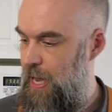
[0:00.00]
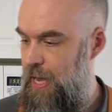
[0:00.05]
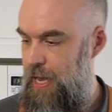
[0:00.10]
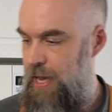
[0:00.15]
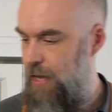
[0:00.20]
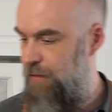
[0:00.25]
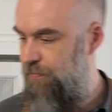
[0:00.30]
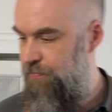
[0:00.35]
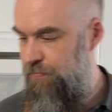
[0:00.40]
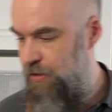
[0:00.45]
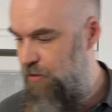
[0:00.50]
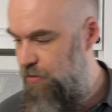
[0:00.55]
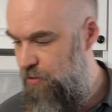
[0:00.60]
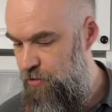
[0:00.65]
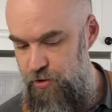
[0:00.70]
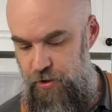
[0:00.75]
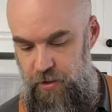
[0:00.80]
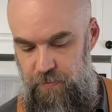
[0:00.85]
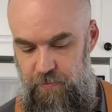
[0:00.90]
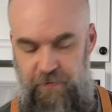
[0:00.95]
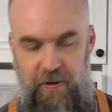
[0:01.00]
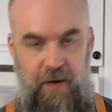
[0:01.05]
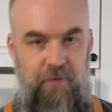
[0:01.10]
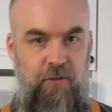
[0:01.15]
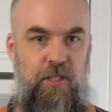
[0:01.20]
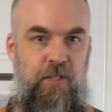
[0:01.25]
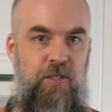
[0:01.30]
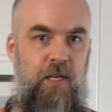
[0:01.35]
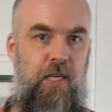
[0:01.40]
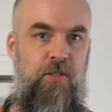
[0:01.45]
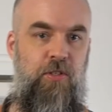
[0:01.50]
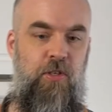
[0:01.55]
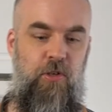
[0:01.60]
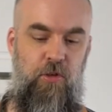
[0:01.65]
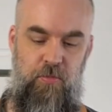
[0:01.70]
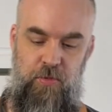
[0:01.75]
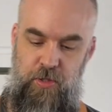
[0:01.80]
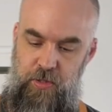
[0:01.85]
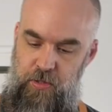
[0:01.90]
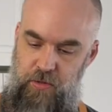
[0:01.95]
add, usually 5 or 6 ice
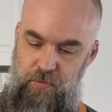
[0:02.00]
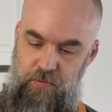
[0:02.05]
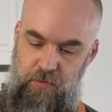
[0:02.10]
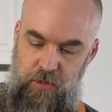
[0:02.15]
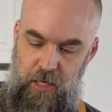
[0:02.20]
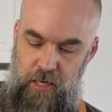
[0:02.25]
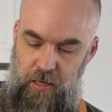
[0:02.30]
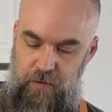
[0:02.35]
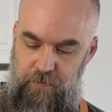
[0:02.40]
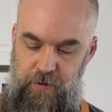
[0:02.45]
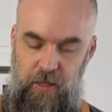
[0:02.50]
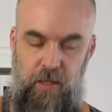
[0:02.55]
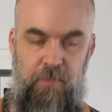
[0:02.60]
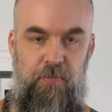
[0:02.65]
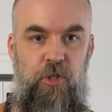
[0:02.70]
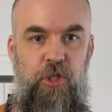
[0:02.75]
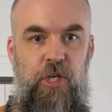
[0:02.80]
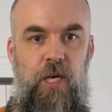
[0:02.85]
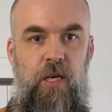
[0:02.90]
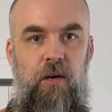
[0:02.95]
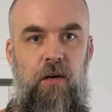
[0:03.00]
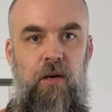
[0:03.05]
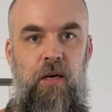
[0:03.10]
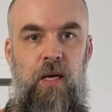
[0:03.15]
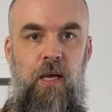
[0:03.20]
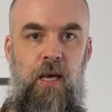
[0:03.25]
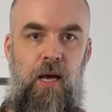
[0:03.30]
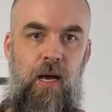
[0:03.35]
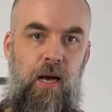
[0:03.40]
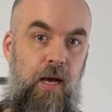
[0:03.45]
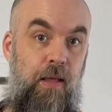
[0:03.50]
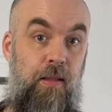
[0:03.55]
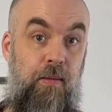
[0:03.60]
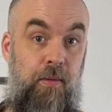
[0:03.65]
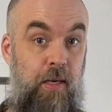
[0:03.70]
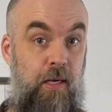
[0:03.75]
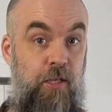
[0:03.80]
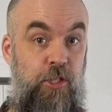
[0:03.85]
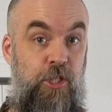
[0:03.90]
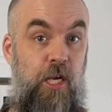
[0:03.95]
cubes to kind of fill up the shaker. And then
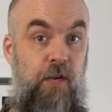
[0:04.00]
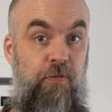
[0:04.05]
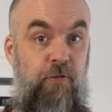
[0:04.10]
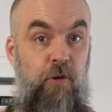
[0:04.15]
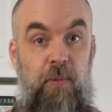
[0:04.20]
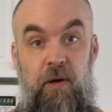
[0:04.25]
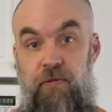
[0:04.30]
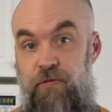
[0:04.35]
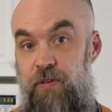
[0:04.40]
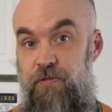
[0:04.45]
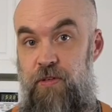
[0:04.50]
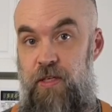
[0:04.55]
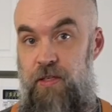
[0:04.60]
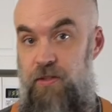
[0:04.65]
I'm going to shake for about 15